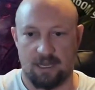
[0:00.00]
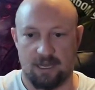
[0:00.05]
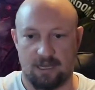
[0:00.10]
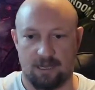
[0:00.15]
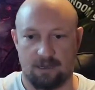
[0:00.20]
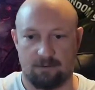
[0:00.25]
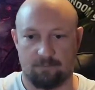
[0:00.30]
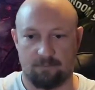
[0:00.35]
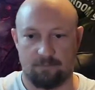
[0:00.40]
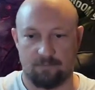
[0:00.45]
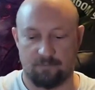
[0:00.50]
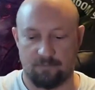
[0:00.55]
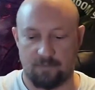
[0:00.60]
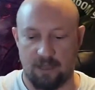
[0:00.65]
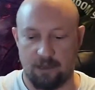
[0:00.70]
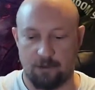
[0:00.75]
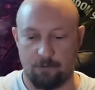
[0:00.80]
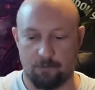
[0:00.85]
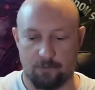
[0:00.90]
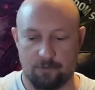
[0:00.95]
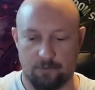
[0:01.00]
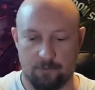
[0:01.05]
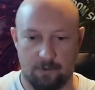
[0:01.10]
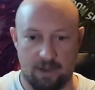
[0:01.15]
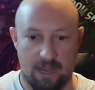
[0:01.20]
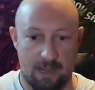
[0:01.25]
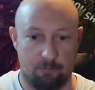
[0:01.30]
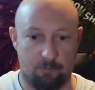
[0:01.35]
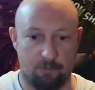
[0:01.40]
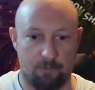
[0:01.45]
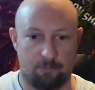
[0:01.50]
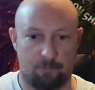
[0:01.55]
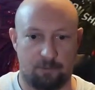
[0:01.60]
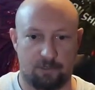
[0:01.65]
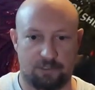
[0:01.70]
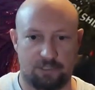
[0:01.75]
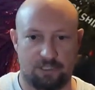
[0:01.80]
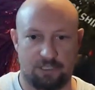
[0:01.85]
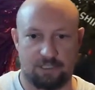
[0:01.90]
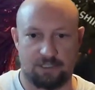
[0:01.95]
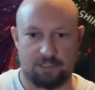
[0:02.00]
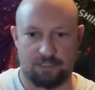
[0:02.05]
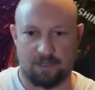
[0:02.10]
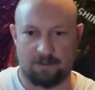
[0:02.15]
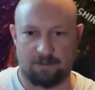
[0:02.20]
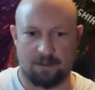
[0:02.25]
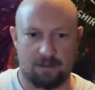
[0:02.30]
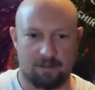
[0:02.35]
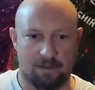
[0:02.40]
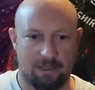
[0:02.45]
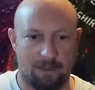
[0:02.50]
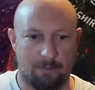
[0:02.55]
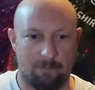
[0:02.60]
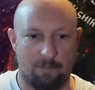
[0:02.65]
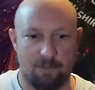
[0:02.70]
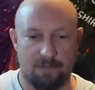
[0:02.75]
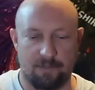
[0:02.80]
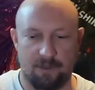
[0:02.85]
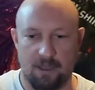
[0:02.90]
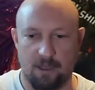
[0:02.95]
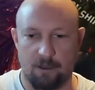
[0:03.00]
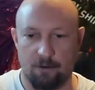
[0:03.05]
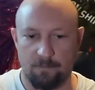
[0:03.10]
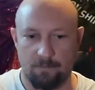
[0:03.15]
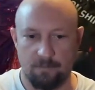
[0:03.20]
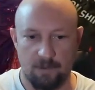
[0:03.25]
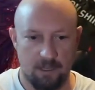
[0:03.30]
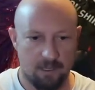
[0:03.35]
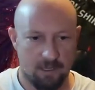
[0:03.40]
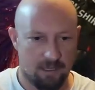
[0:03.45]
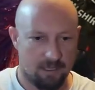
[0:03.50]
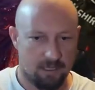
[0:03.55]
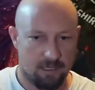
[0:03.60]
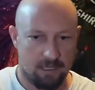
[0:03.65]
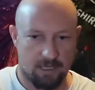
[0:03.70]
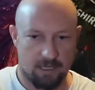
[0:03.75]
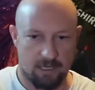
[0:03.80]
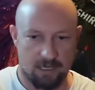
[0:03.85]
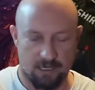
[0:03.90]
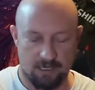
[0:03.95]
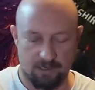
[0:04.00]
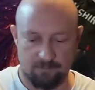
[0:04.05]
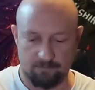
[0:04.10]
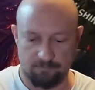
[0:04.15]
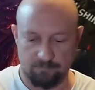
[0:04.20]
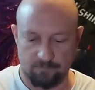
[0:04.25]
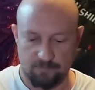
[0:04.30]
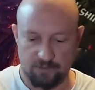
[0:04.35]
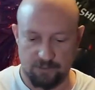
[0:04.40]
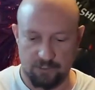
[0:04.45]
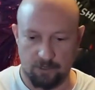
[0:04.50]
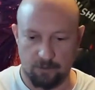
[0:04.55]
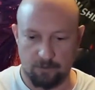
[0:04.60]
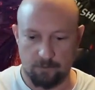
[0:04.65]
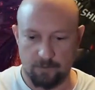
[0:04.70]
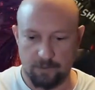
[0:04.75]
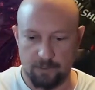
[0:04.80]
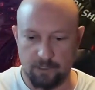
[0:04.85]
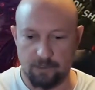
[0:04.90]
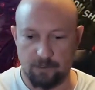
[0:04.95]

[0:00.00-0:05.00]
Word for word: um, that you were able to purchase. I think like a month ago. Um, so,